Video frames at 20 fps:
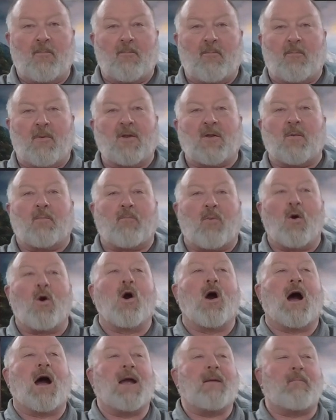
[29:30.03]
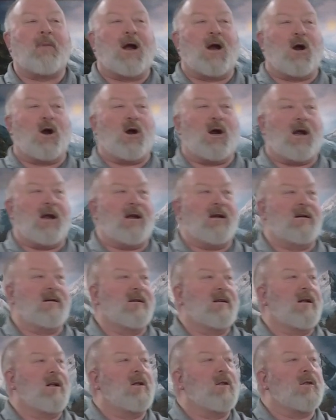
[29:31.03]
But the primary,
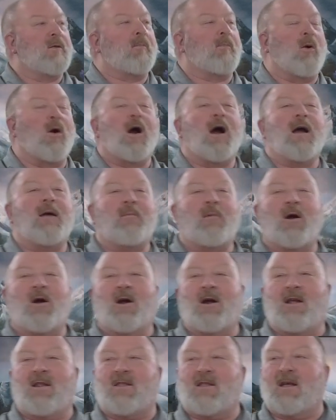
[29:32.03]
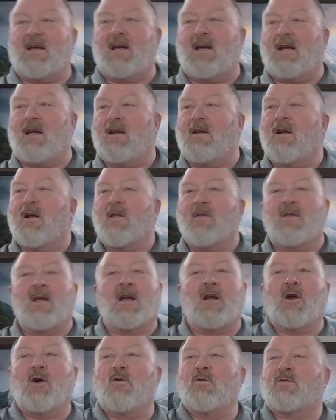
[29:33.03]
the primary thing
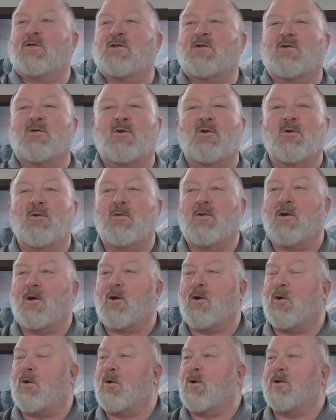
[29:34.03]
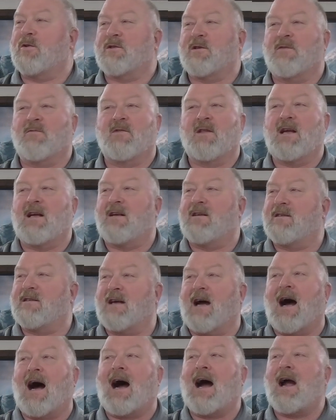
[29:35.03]
that goes through the course of the
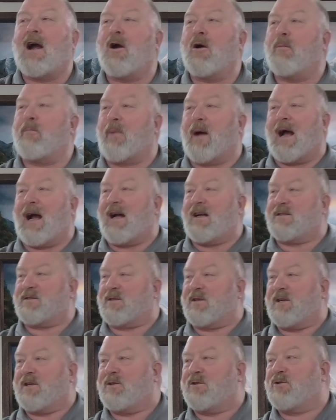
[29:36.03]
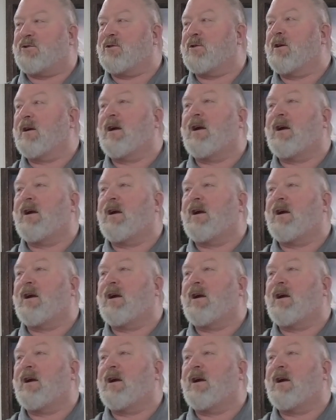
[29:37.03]
entire passage